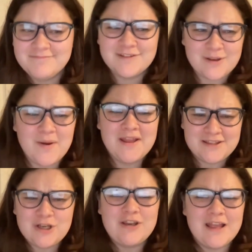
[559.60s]
so
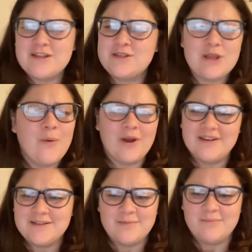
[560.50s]
it's good it's so
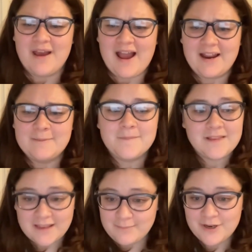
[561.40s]
good to be back
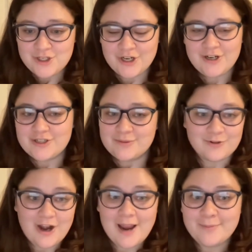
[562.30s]
and make sure you're
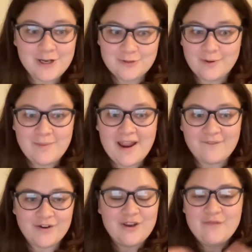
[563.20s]
subscribed because we're
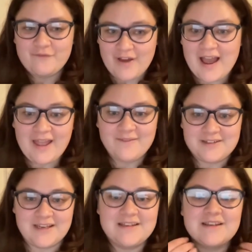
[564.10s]
back for you
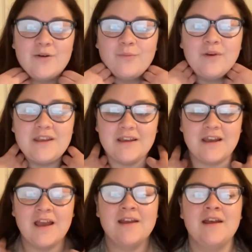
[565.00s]
five days a
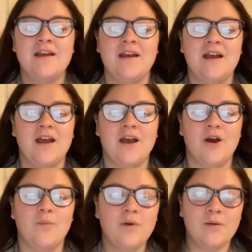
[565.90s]
week
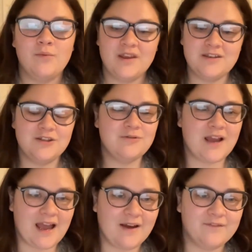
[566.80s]
we, we do
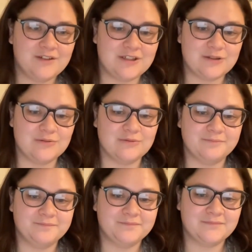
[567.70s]
have
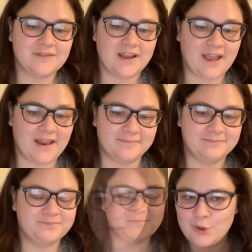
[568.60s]
to, again,
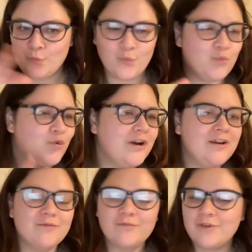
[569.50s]

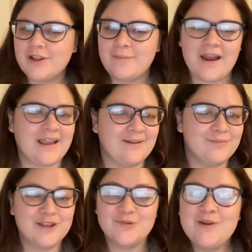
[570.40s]
re- reel it back in
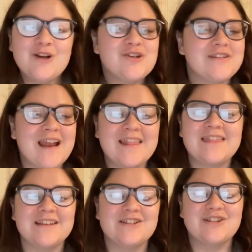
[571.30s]
because we are just at
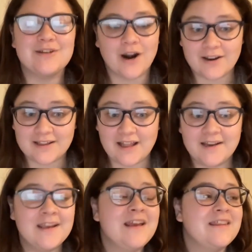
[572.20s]
the starting
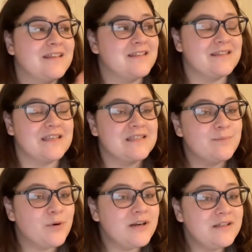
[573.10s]
line. This is a
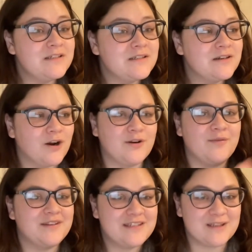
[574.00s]
sprint, or
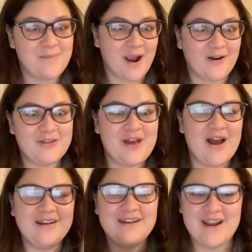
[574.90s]
no, this is a
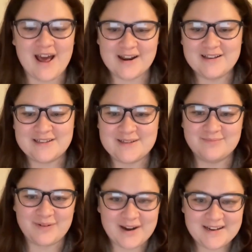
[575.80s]
marathon, not a
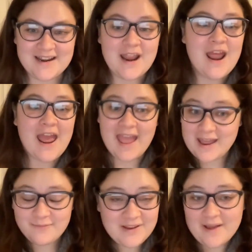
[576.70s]
sprint.
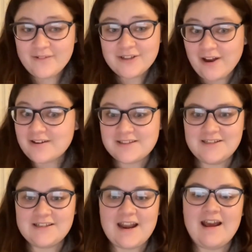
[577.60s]
And we have a long
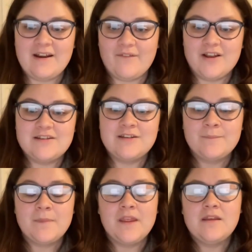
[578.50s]
season ahead of us.
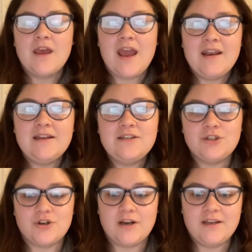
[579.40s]
Heading
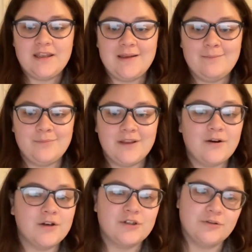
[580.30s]
into training camp,
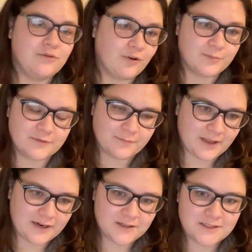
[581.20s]
there are two groups of
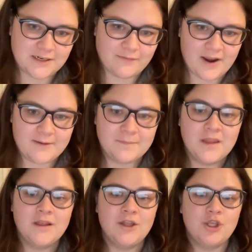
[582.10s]
players here, right?
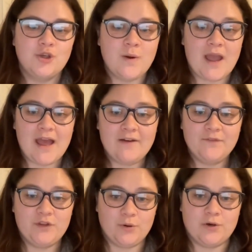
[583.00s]
You
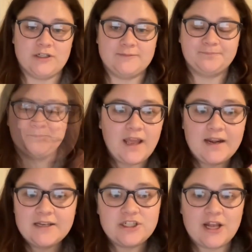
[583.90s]
have your
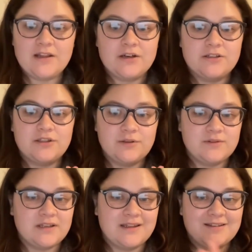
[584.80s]
NHLers
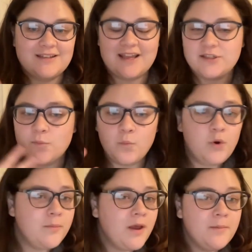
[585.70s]
using this as a
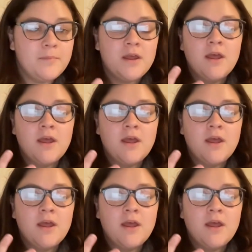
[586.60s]
warm up,